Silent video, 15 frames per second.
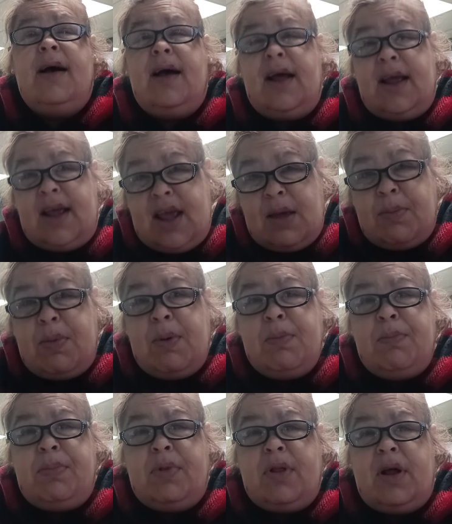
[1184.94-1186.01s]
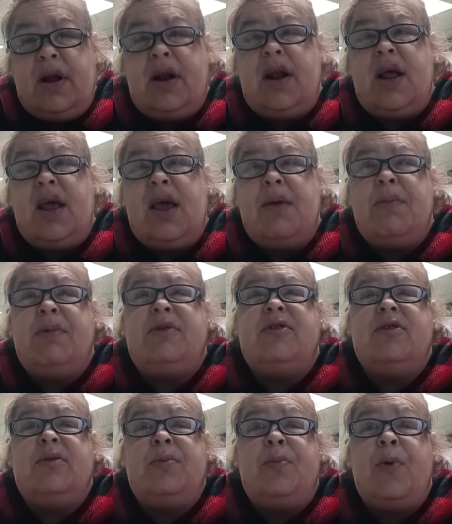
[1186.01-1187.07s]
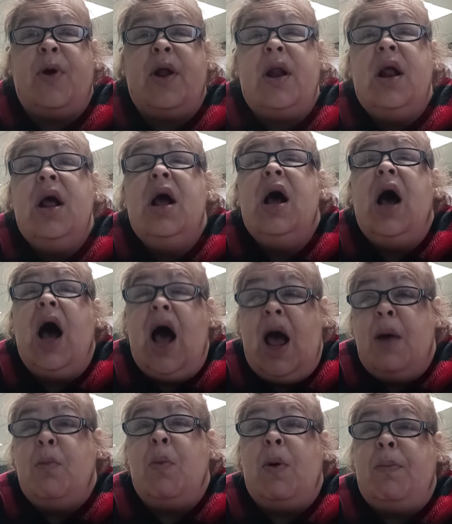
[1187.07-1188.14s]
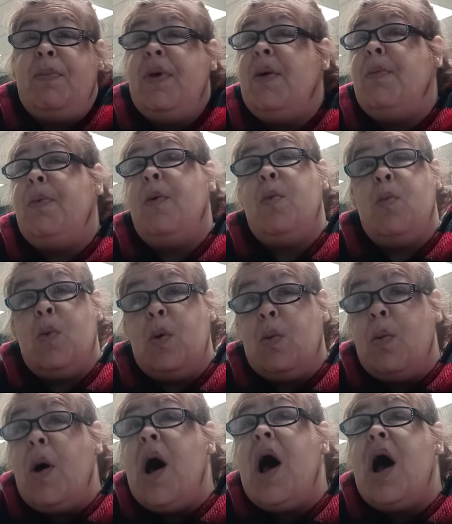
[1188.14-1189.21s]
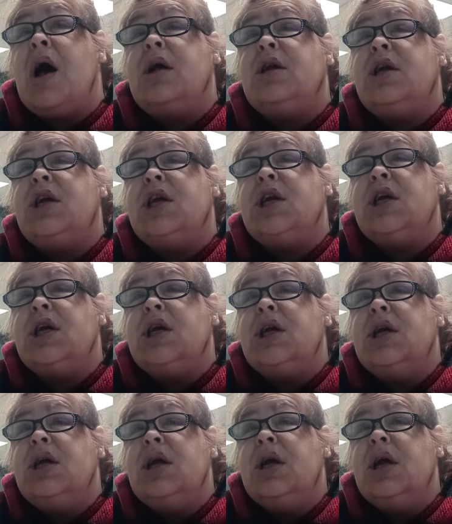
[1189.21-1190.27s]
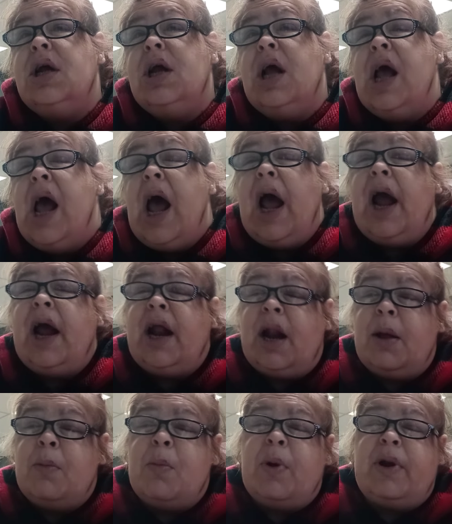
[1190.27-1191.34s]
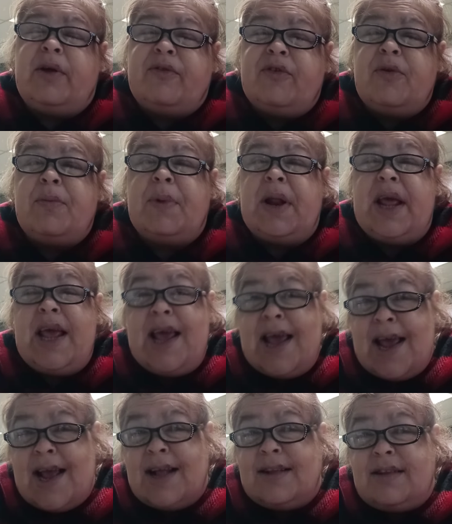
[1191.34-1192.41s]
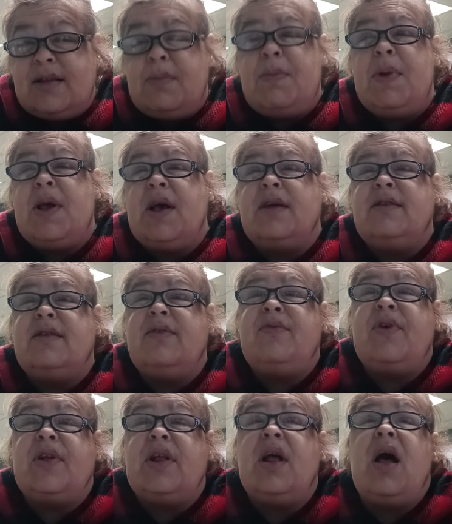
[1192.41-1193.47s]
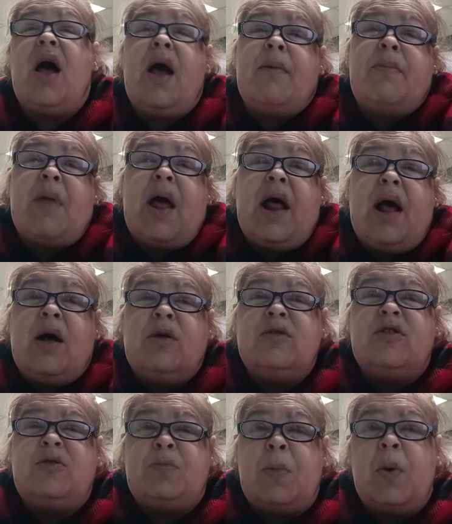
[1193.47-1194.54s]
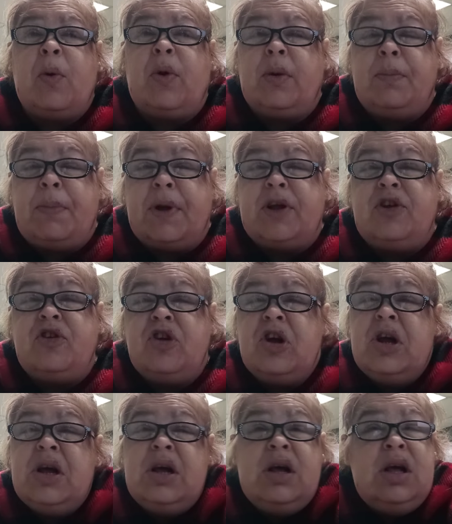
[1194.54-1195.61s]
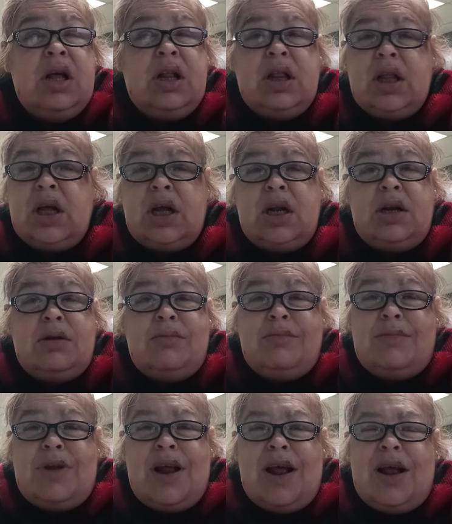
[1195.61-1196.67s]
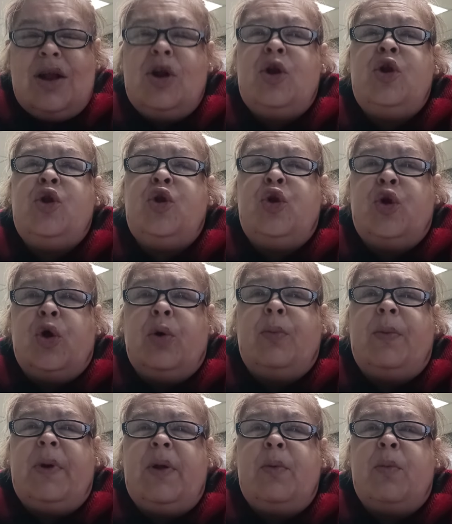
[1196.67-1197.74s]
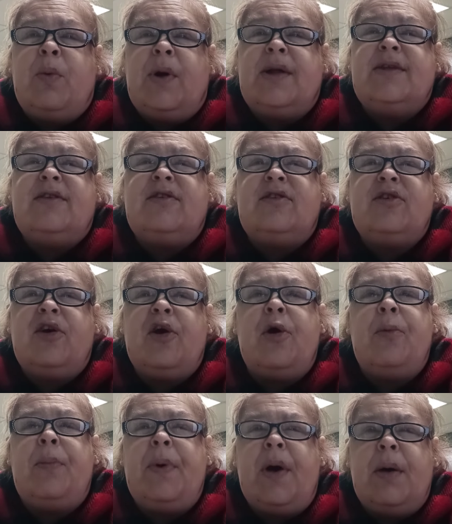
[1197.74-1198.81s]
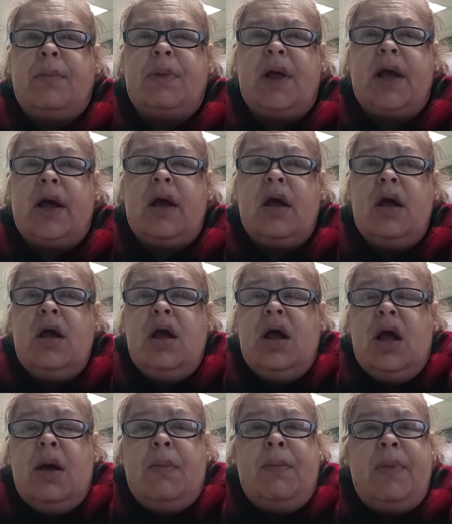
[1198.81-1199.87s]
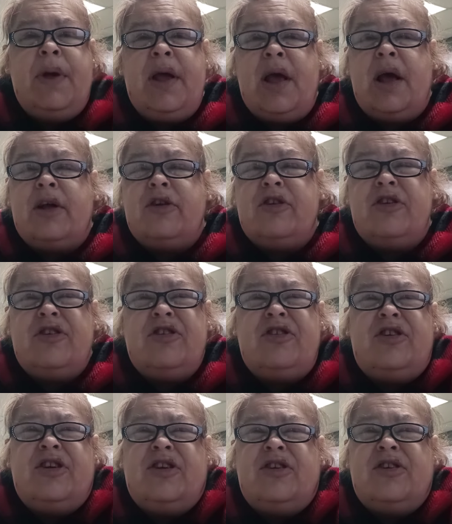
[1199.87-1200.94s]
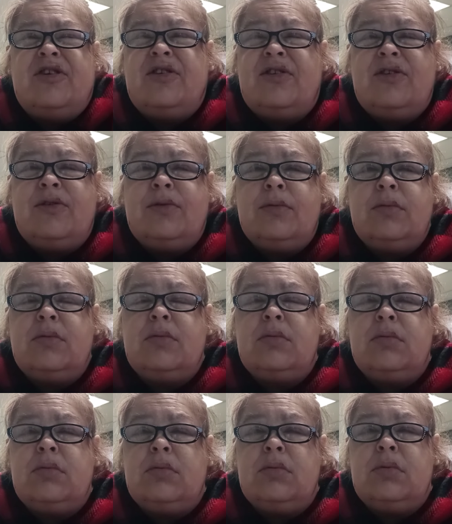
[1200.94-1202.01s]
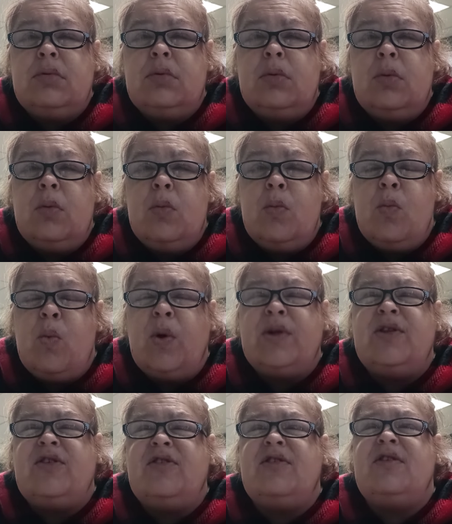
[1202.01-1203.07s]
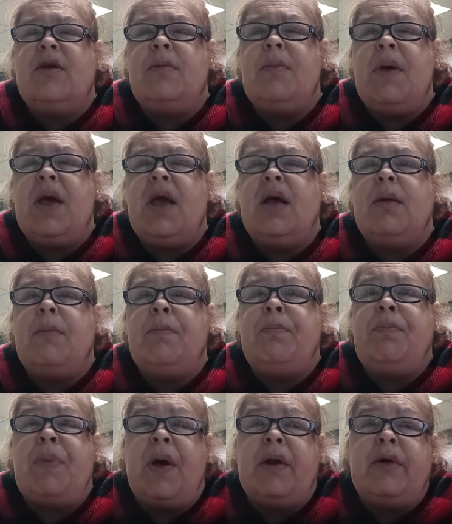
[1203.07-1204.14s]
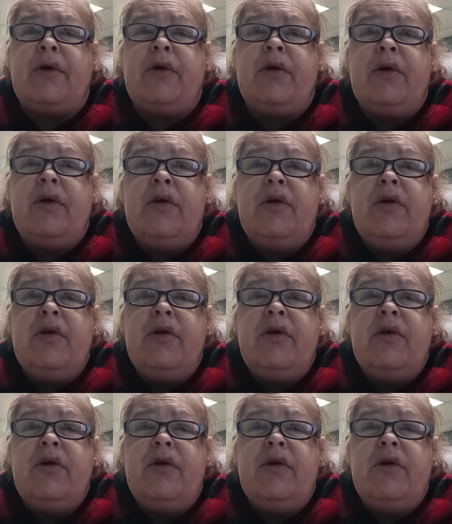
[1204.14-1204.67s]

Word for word: I keep it blunt. I keep it to the point. I'm what people will watch and I'm what everybody hates because of the fact that I'm the outspoken bitch that nobody wants to go public. But yet, she just wants to make it better